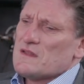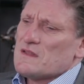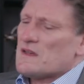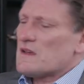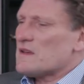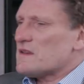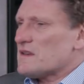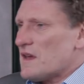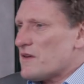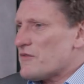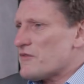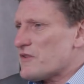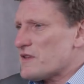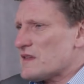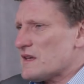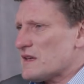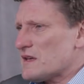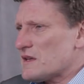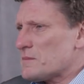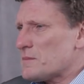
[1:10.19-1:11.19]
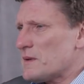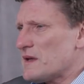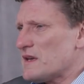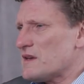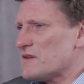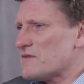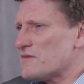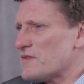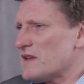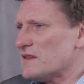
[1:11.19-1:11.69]
that everything had
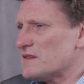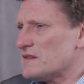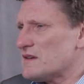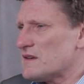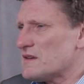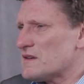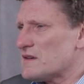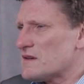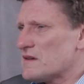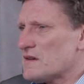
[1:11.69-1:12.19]
been invented.